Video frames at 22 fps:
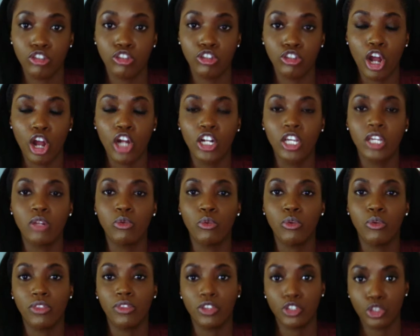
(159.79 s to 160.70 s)
started
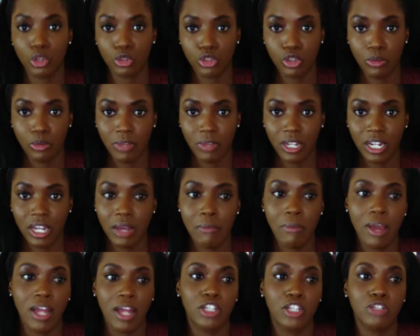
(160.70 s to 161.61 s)
with social media
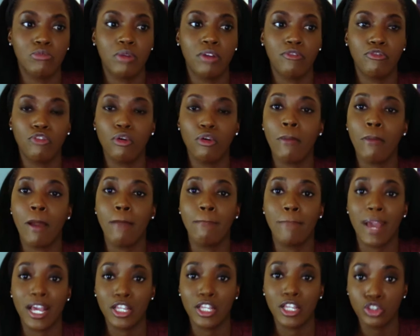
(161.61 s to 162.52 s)
management for my
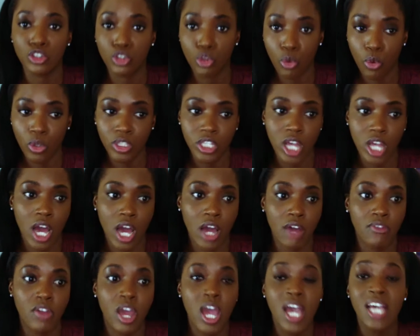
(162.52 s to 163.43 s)
main source
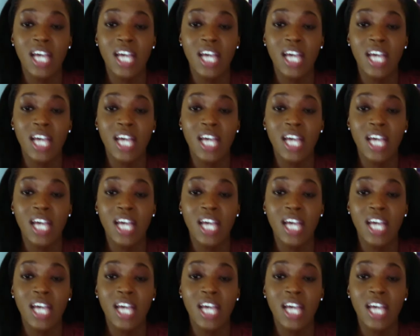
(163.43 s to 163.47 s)
of